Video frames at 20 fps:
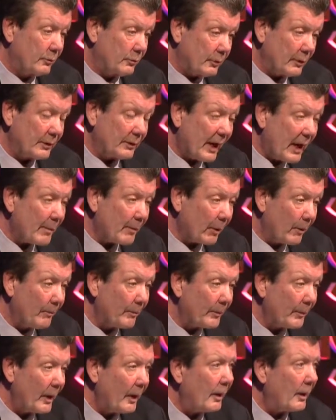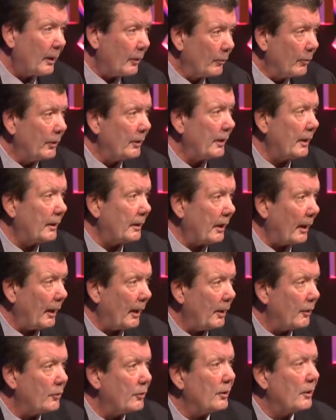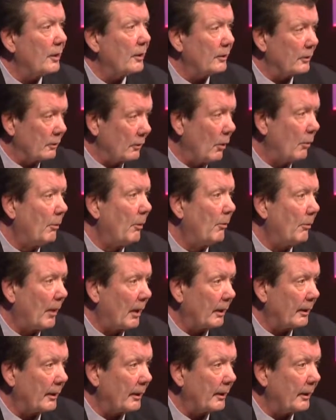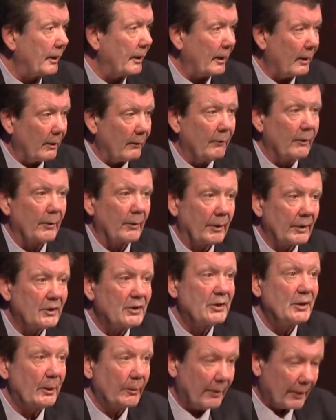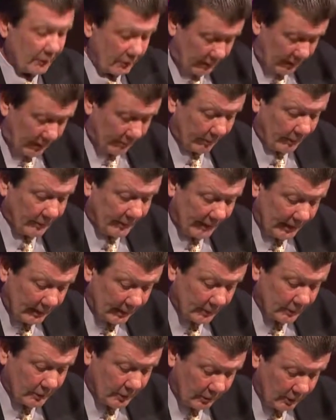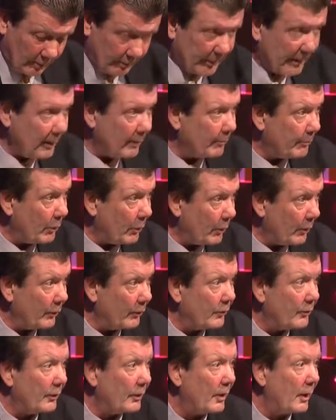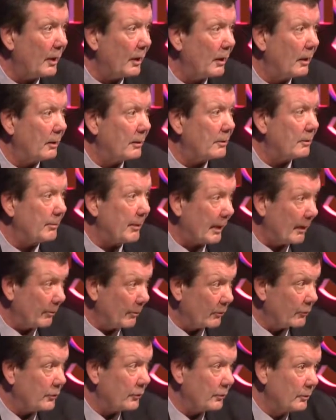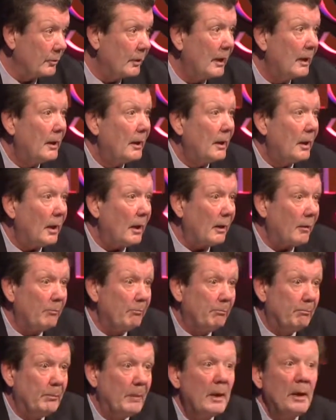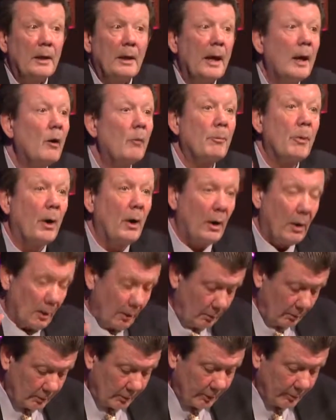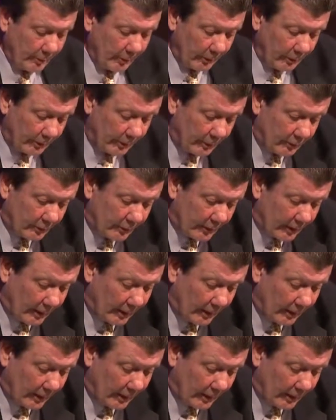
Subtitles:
the table, and really engage in global marketing at a very serious level. That is going to be important to be able to help all communities